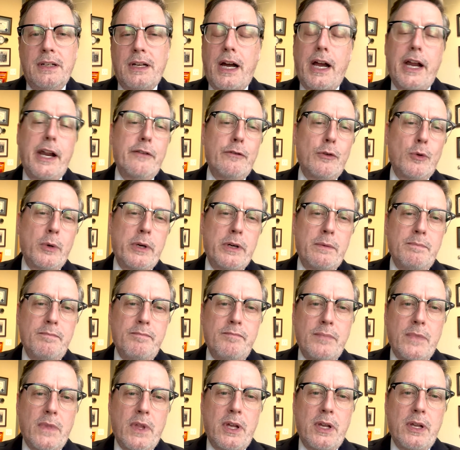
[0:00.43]
Hi everyone,
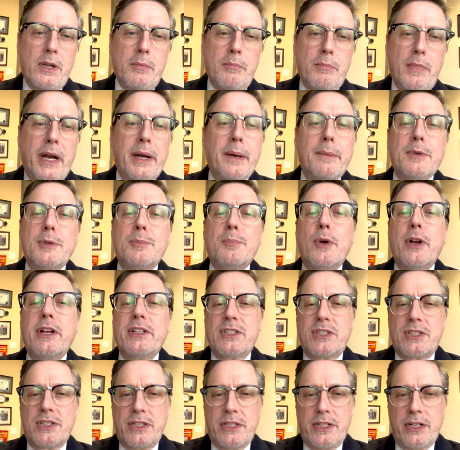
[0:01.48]
my name is Brent
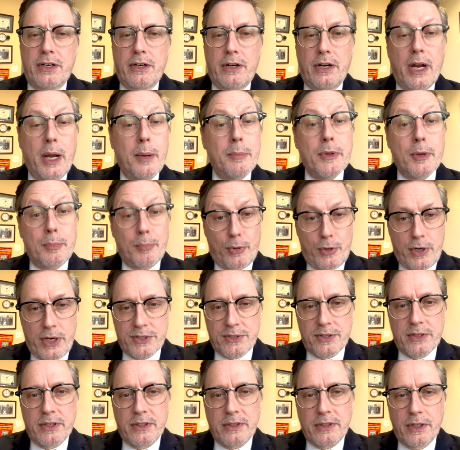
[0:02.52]
Senior and I'm the
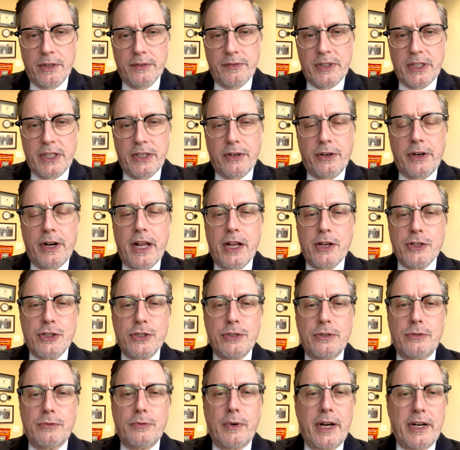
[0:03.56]
president of the
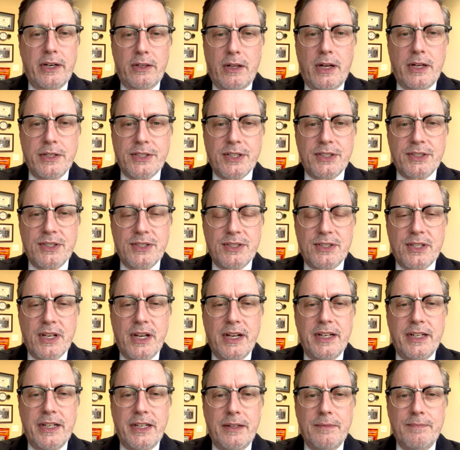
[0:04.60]
International Rhinologic
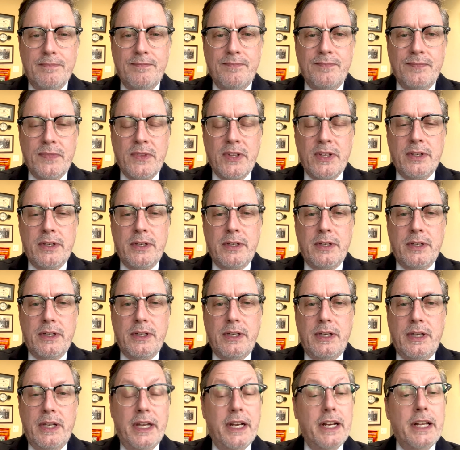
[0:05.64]
Society.
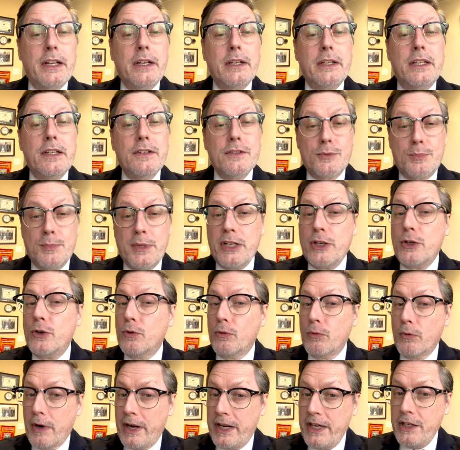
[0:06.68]
And it gives me
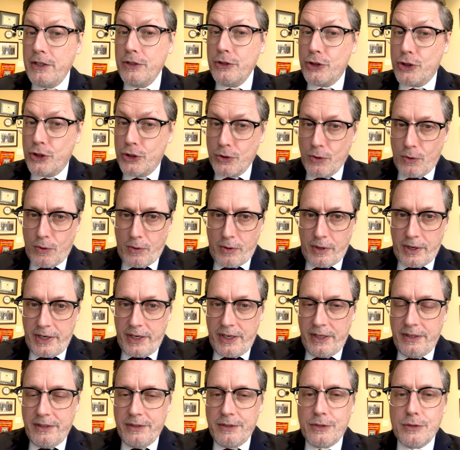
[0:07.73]
great joy
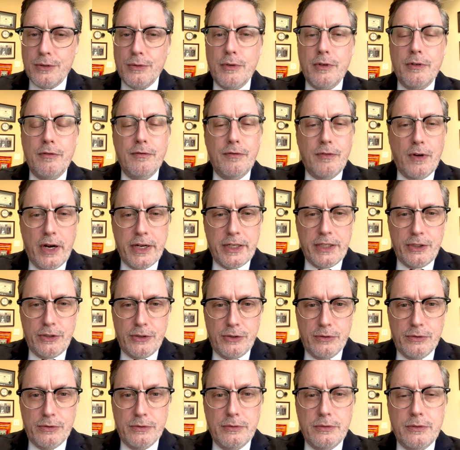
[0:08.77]
to invite
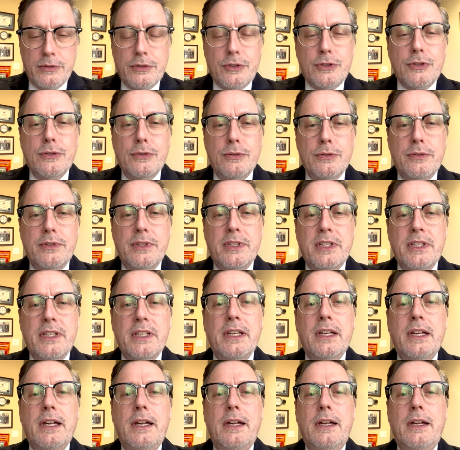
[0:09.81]
you to the
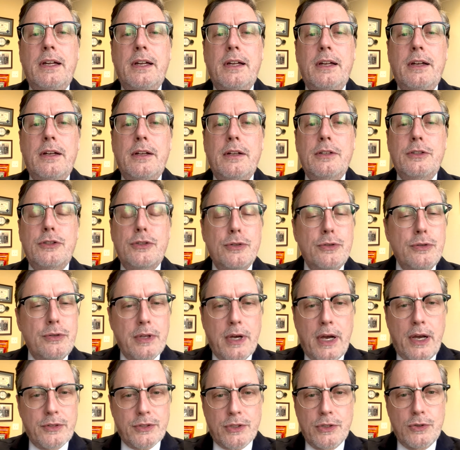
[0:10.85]

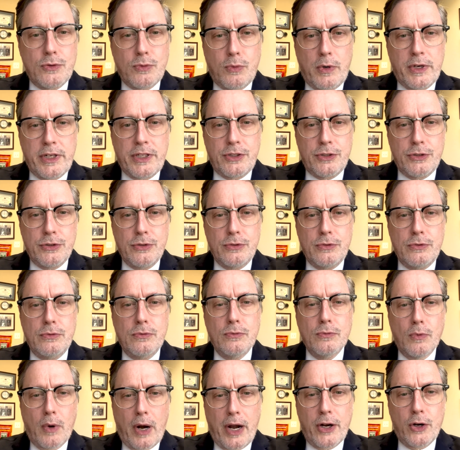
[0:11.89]
2022
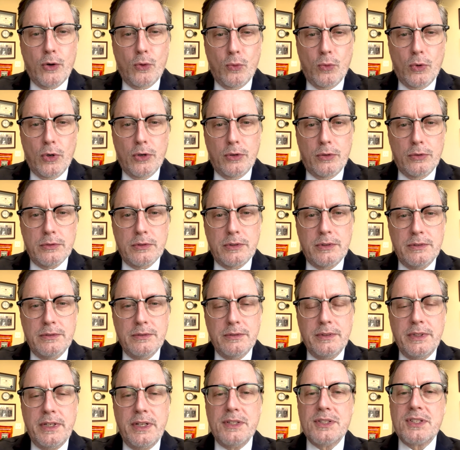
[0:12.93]
Rhino World
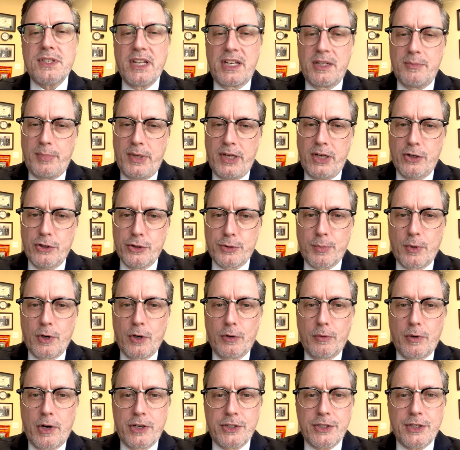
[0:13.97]
in St. Petersburg,
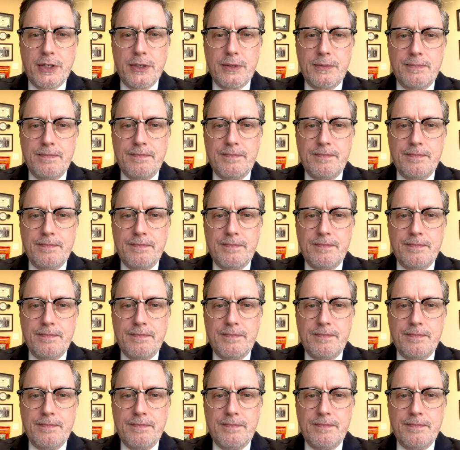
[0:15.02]
Russia.